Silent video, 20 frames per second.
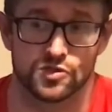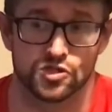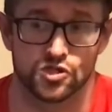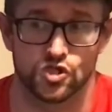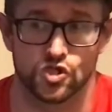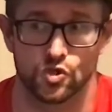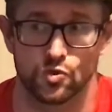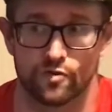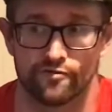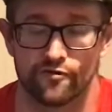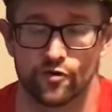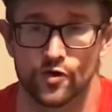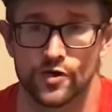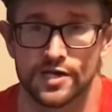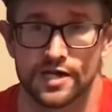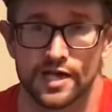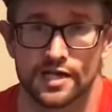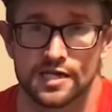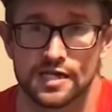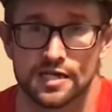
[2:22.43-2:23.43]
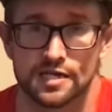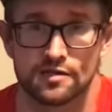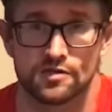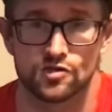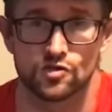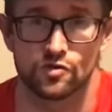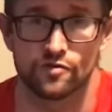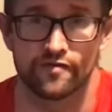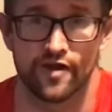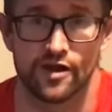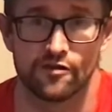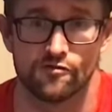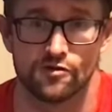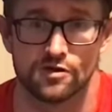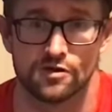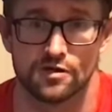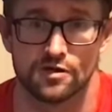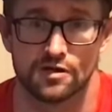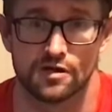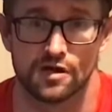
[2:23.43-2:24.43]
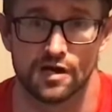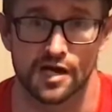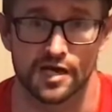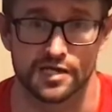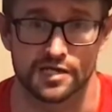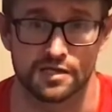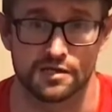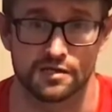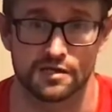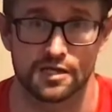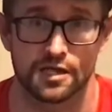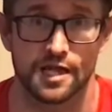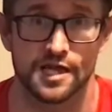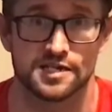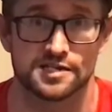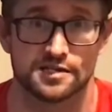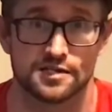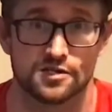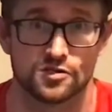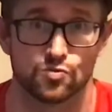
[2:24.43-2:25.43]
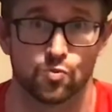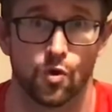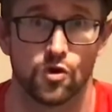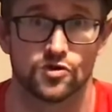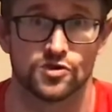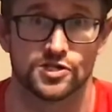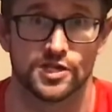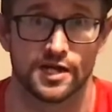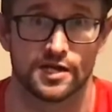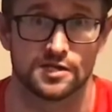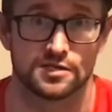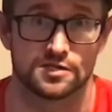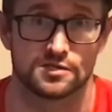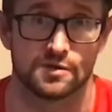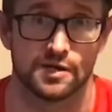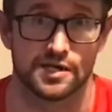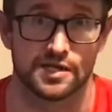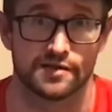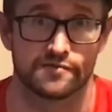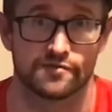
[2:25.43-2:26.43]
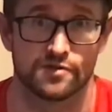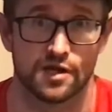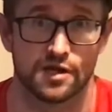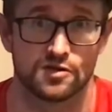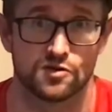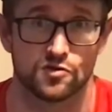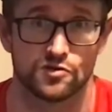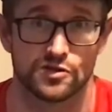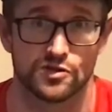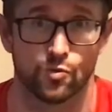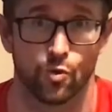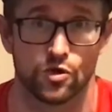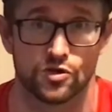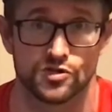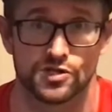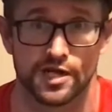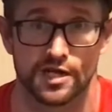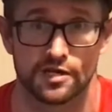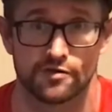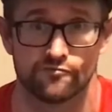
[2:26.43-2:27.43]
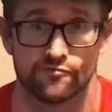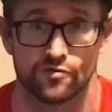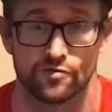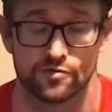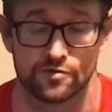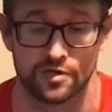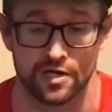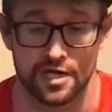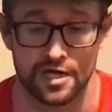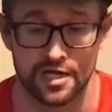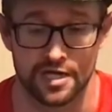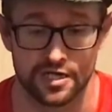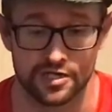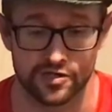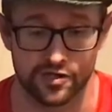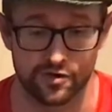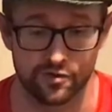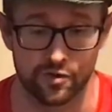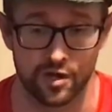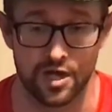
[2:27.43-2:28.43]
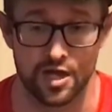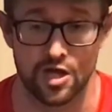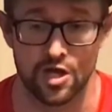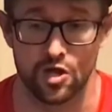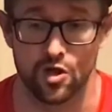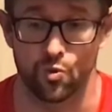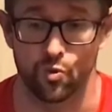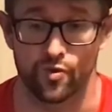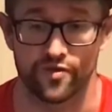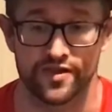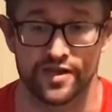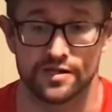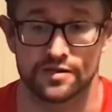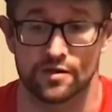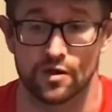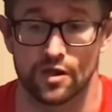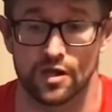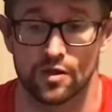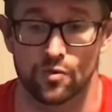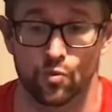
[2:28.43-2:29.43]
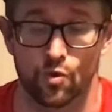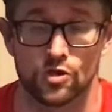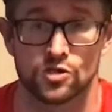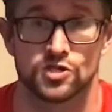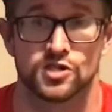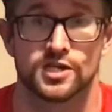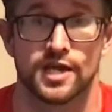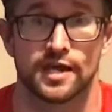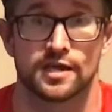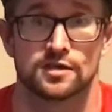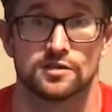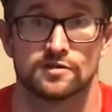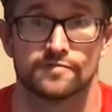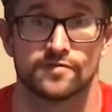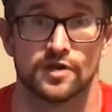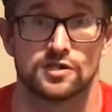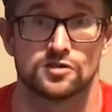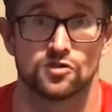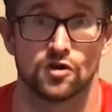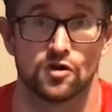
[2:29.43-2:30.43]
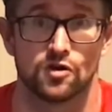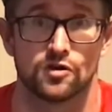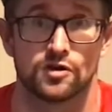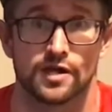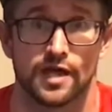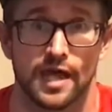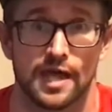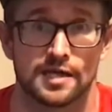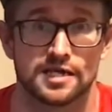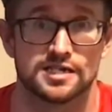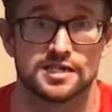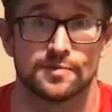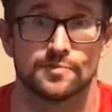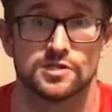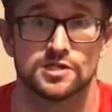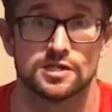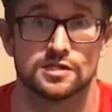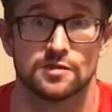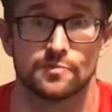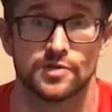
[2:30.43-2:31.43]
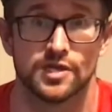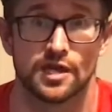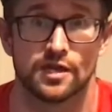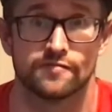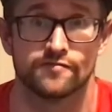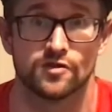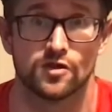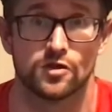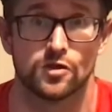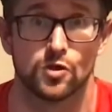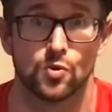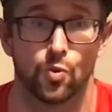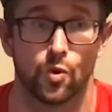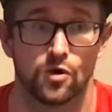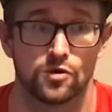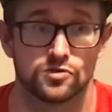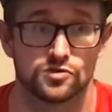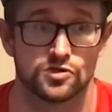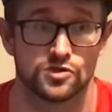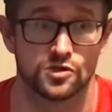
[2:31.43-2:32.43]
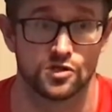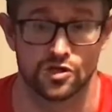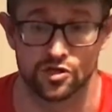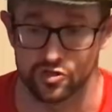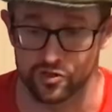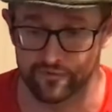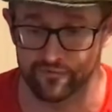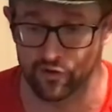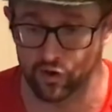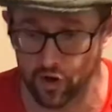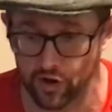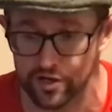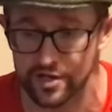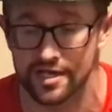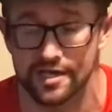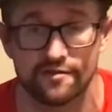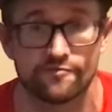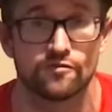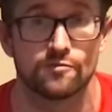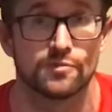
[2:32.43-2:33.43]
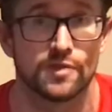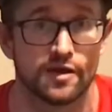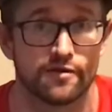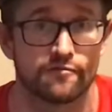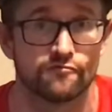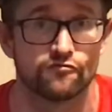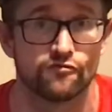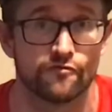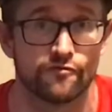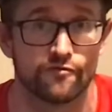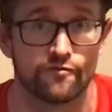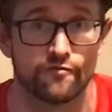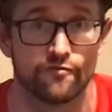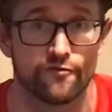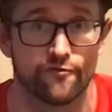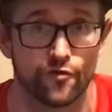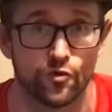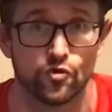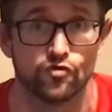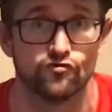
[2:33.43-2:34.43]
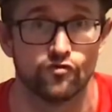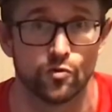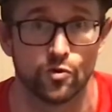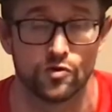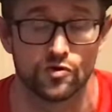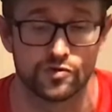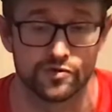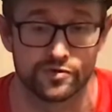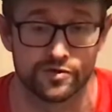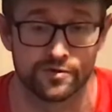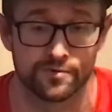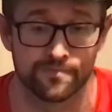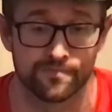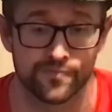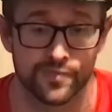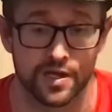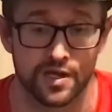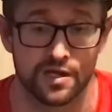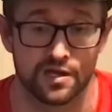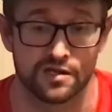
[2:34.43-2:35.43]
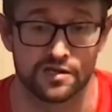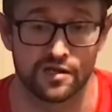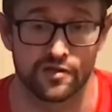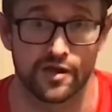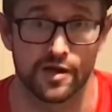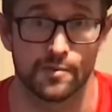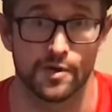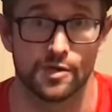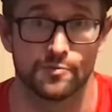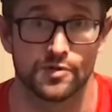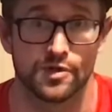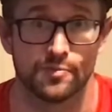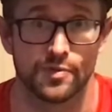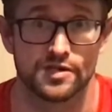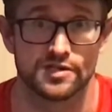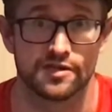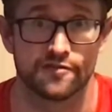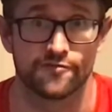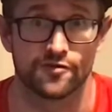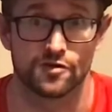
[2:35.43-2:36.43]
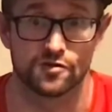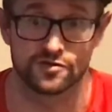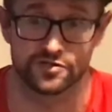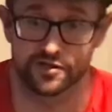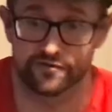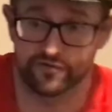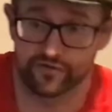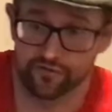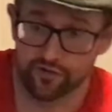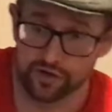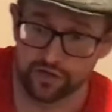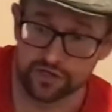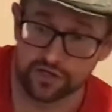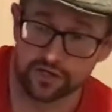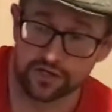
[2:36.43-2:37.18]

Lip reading: to avoid any sort of error, I class it as 1 second, so I call it the 1 second rule. So within 1 second of that dog exhibiting the behaviour you want, you've got to give him that food reward. Now that might be a bit difficult if you've got